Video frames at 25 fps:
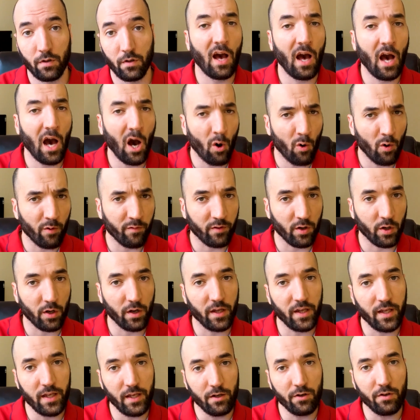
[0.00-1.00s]

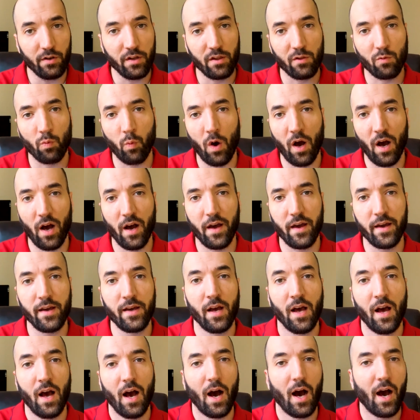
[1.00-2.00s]
However, here is why
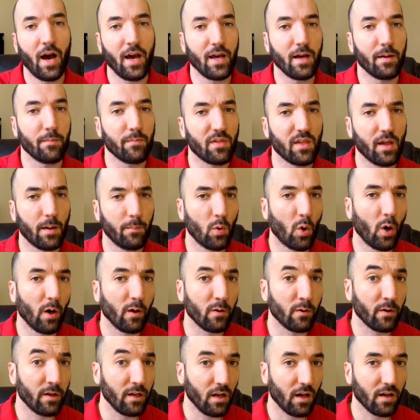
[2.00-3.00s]
I am
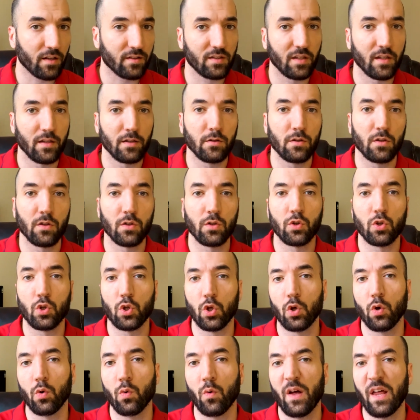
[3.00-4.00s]
somewhat reluctant
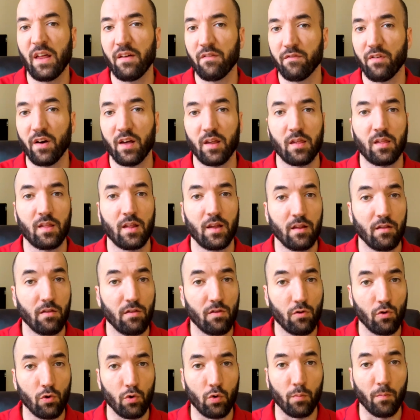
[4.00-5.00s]
to invest in
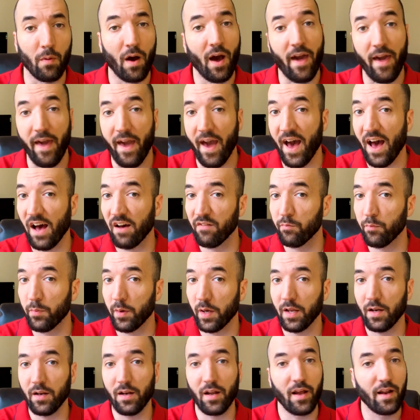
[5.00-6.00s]
Zoom. I have
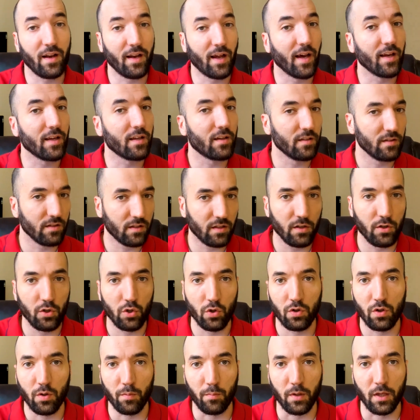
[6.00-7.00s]
been and I
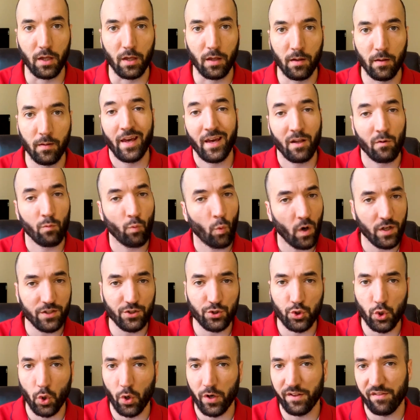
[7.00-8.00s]
continue to be. In one
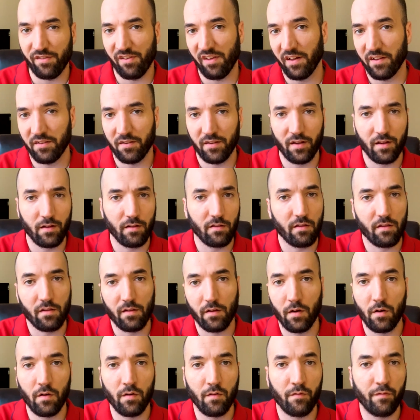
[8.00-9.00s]
short
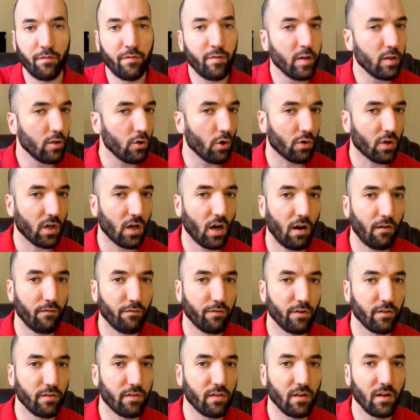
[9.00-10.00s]
sentence, video
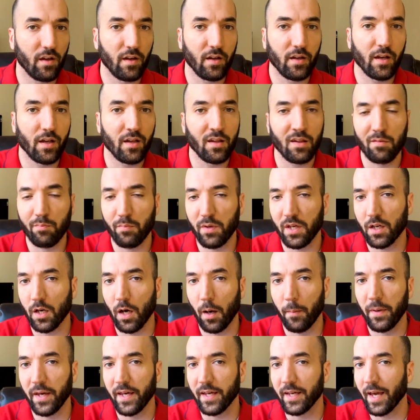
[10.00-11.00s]
conferencing is
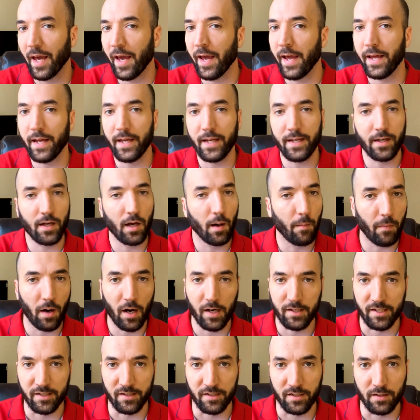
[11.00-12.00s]
becoming a
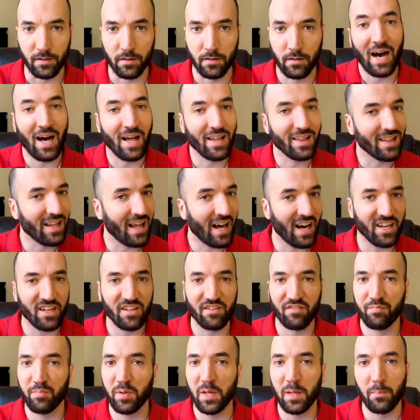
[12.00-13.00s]
commodity. A lot
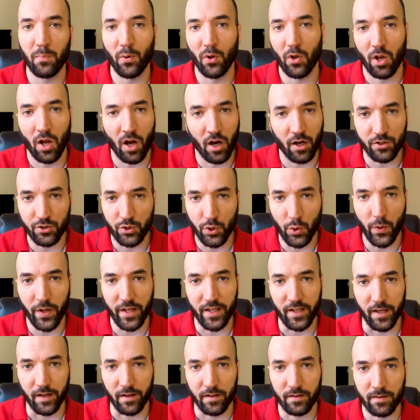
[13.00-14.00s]
of people are
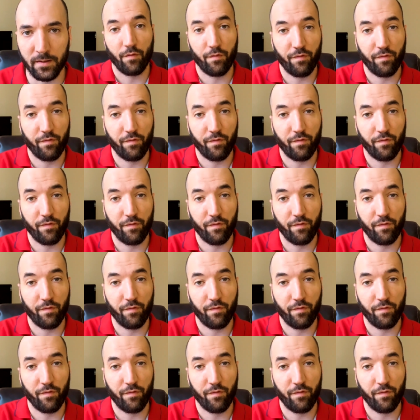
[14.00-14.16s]
doing it.